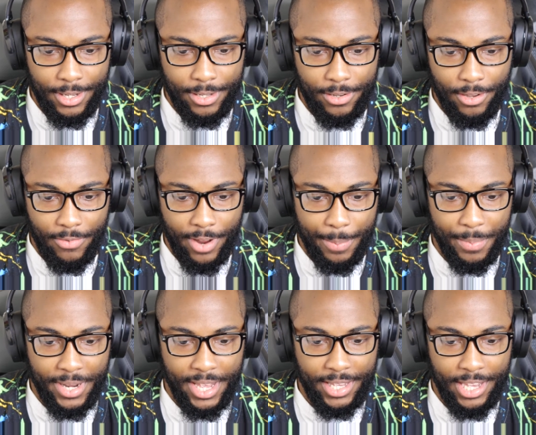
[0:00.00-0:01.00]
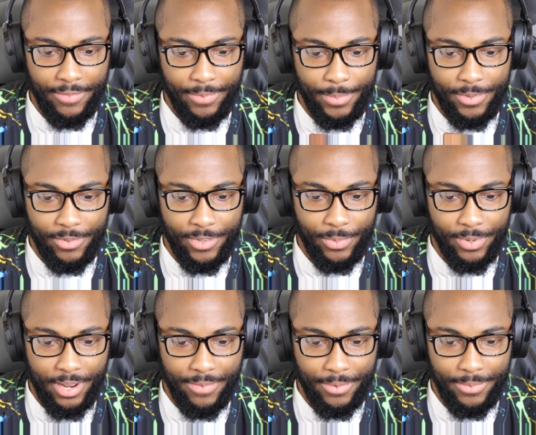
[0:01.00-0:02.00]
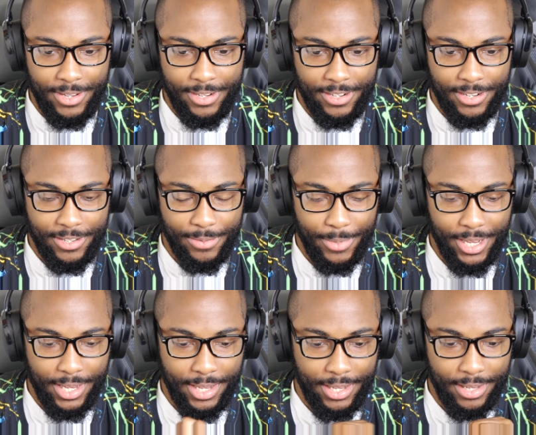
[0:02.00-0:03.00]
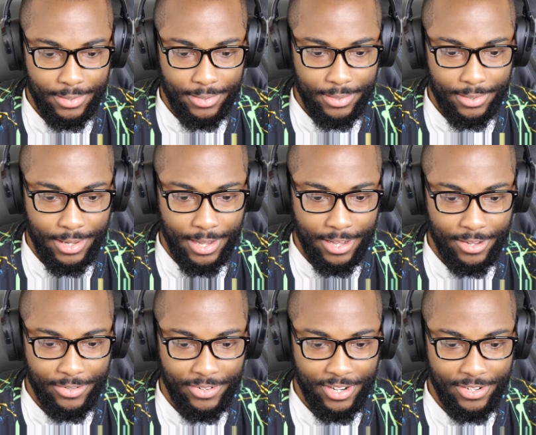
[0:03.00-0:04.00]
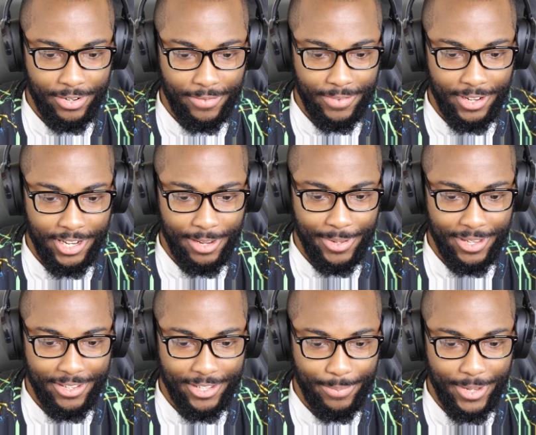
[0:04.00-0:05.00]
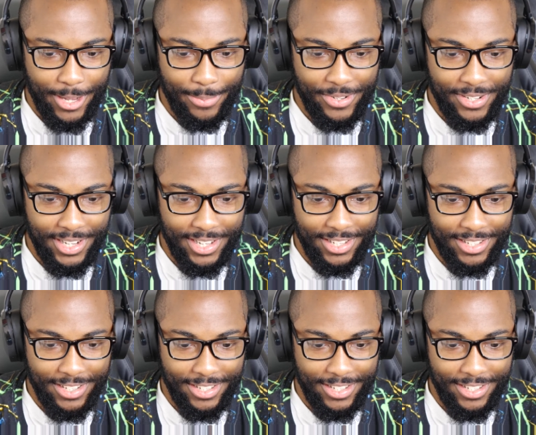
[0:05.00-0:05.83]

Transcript: No rapper that came from YouTube will never reach this, man. I don't trust your friend to be on some mob shit.